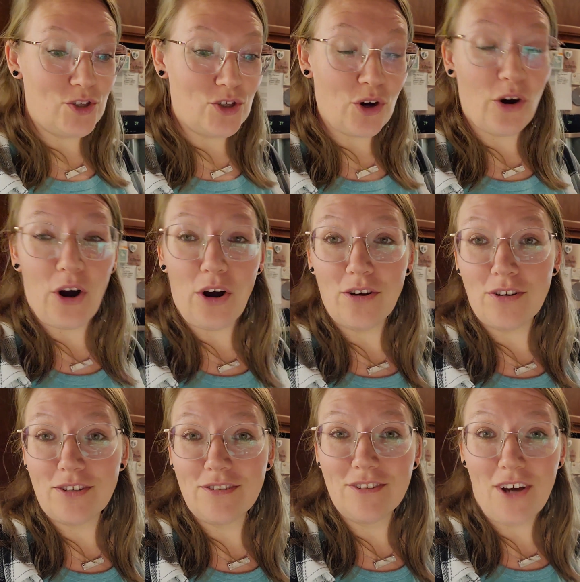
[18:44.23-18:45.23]

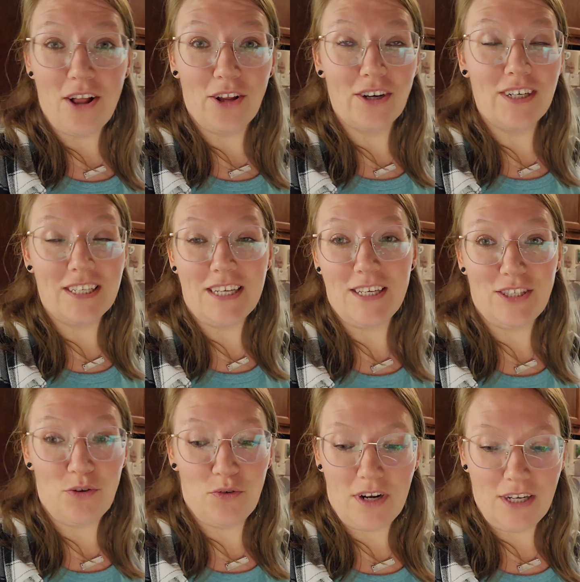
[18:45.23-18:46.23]
dark color and it tastes so good.